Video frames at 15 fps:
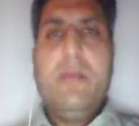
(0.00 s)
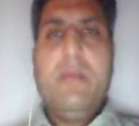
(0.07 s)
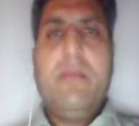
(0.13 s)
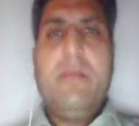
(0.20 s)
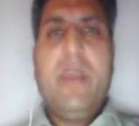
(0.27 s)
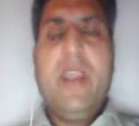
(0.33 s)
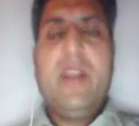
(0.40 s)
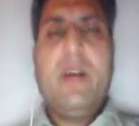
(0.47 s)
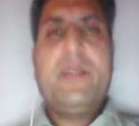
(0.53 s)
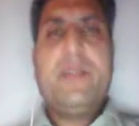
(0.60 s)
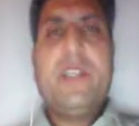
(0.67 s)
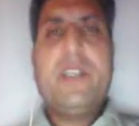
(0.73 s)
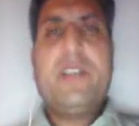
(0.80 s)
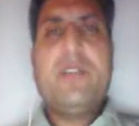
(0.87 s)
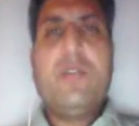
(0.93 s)
Main
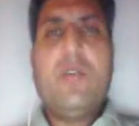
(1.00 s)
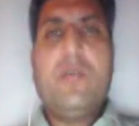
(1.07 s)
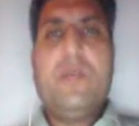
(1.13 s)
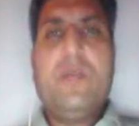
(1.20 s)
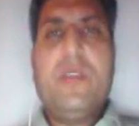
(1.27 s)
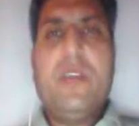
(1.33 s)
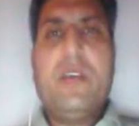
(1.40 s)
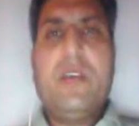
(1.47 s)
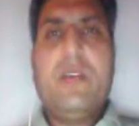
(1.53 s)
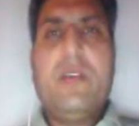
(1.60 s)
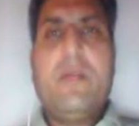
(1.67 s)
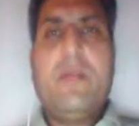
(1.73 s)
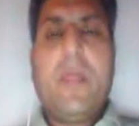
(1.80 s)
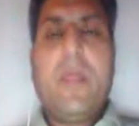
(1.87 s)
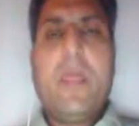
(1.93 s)
objective of the
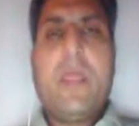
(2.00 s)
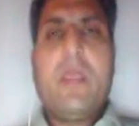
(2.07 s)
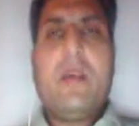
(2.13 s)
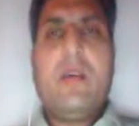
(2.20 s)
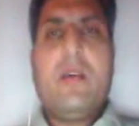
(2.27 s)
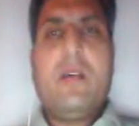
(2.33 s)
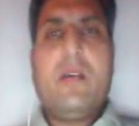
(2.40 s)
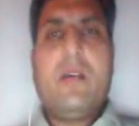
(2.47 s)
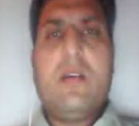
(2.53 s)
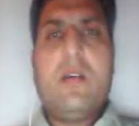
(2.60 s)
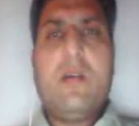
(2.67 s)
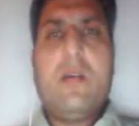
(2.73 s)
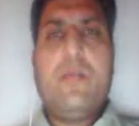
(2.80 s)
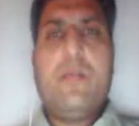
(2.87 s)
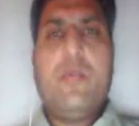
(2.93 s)

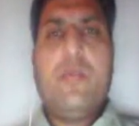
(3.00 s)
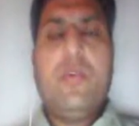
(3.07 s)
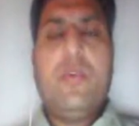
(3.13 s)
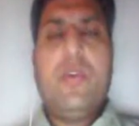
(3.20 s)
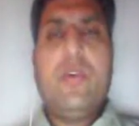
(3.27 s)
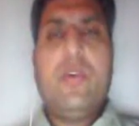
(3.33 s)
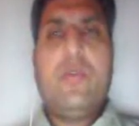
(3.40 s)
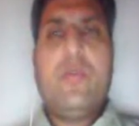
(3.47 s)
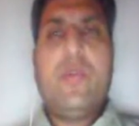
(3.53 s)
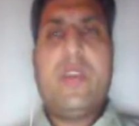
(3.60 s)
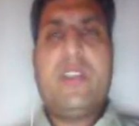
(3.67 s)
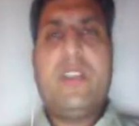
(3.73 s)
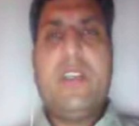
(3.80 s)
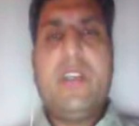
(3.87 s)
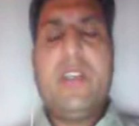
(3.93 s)
polio
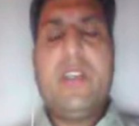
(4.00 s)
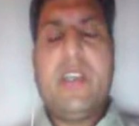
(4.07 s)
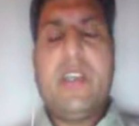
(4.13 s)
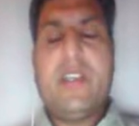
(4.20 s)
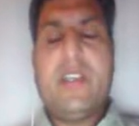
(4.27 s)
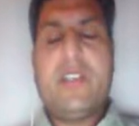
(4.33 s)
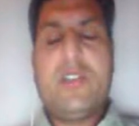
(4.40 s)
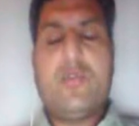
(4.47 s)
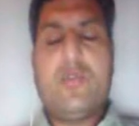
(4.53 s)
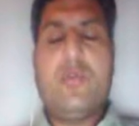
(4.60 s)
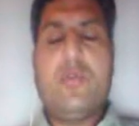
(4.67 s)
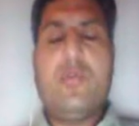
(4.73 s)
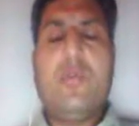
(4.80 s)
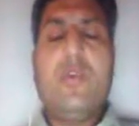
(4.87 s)
vaccine is to